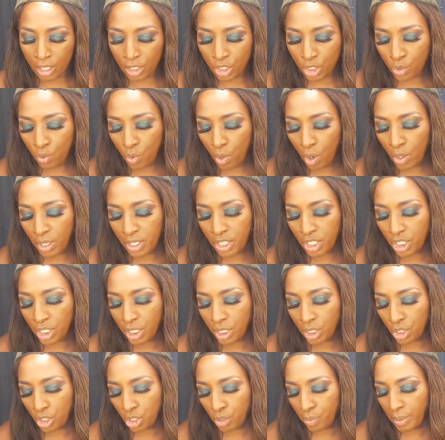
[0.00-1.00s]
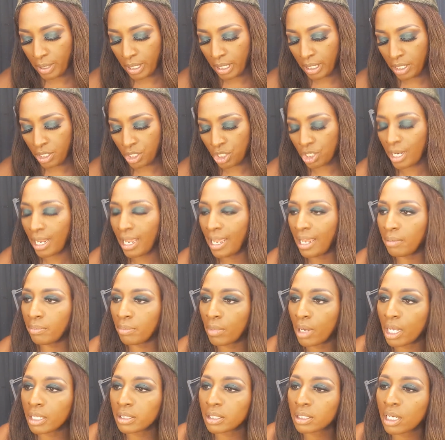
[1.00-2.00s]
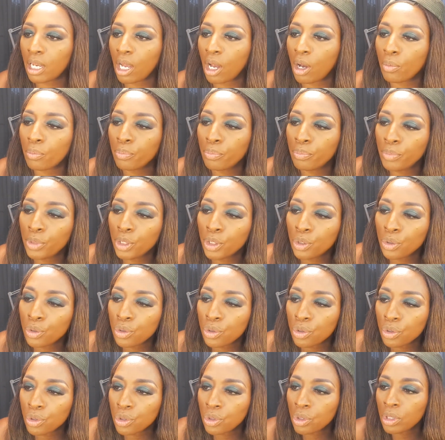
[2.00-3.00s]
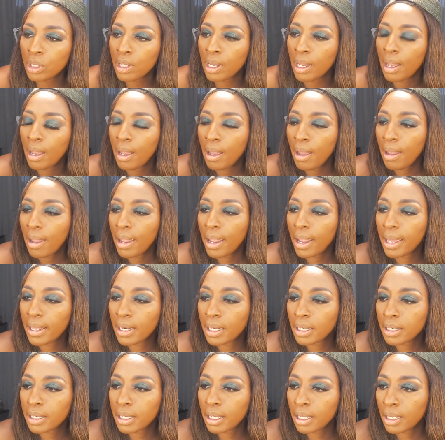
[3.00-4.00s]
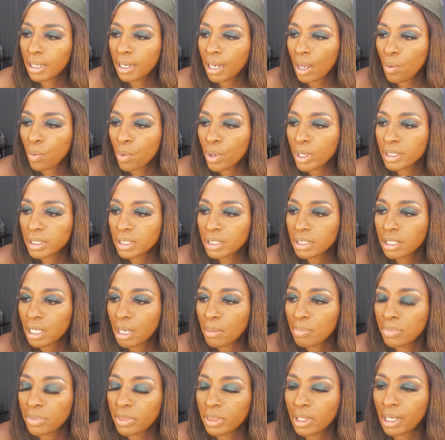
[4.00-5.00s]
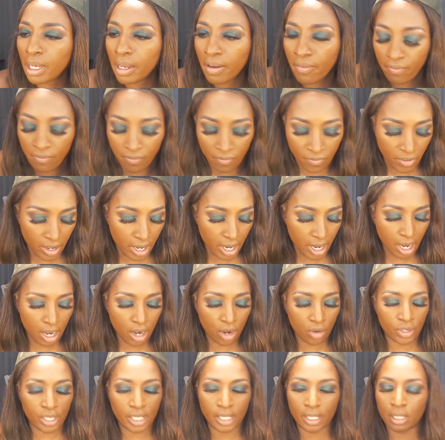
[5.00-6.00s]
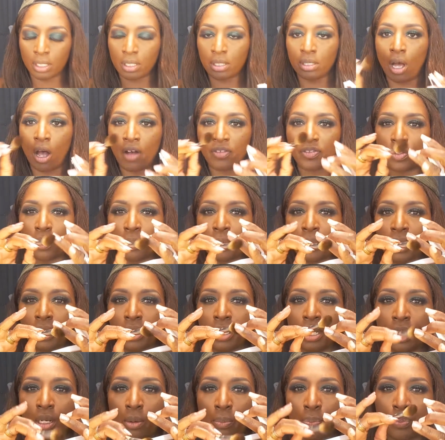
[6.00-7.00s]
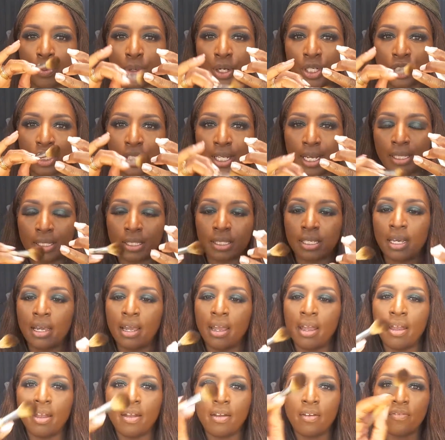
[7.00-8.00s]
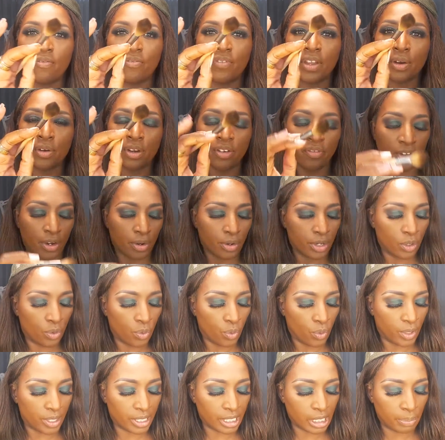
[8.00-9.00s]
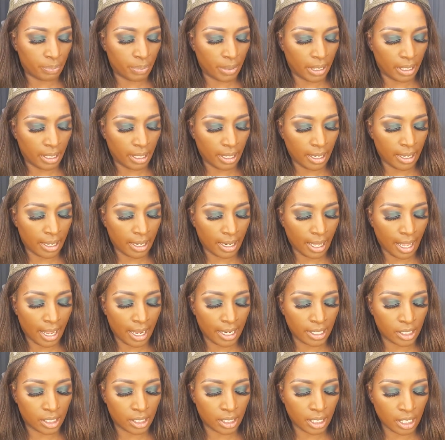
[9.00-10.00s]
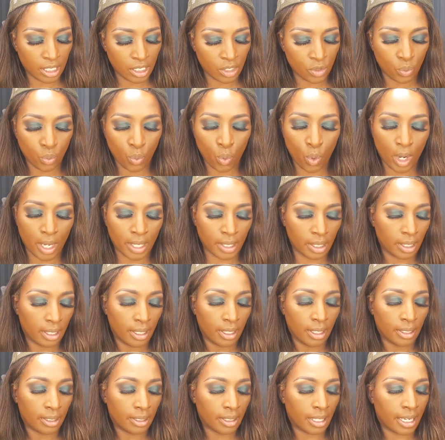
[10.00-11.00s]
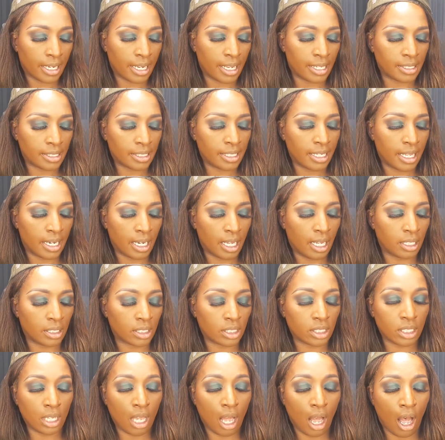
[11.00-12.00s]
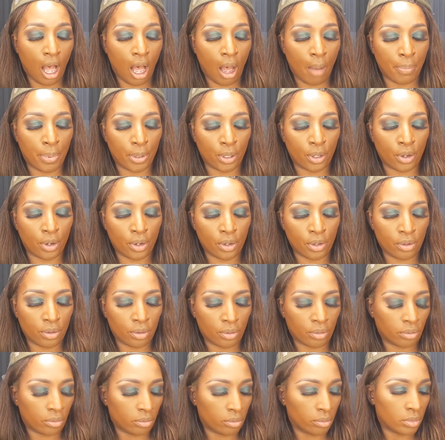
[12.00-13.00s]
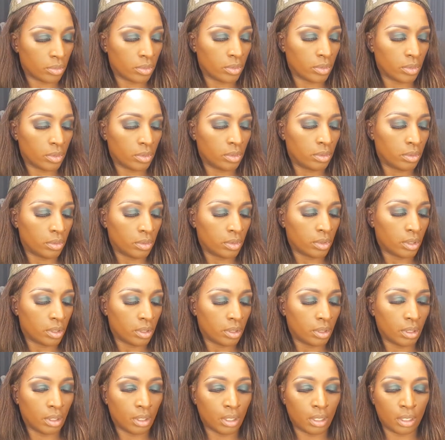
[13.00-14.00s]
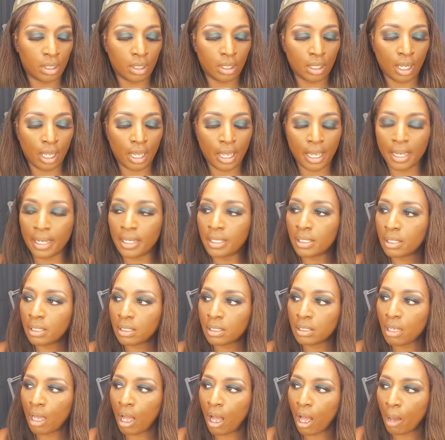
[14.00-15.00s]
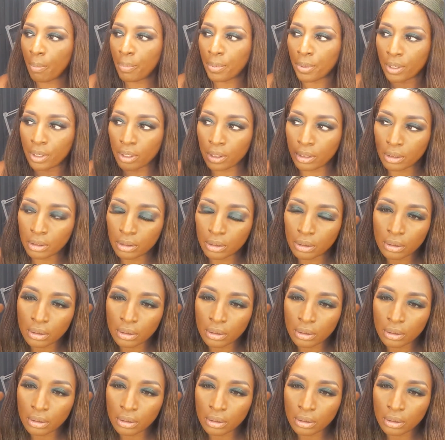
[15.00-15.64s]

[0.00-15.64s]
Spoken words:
Duo and Ginger Binge and Moscow Mule. And again, I want something very soft. So I'm gonna get a brush that's very, very wispy. And I just want, like I said, a topper. A nice topper.